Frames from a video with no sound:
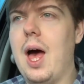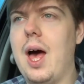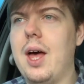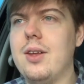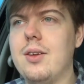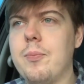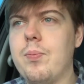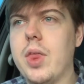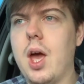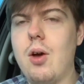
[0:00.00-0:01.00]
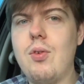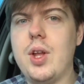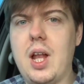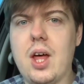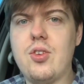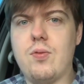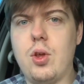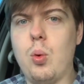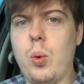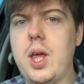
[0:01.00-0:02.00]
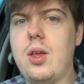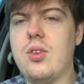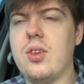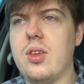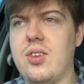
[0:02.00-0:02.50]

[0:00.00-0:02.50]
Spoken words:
and over the last few weeks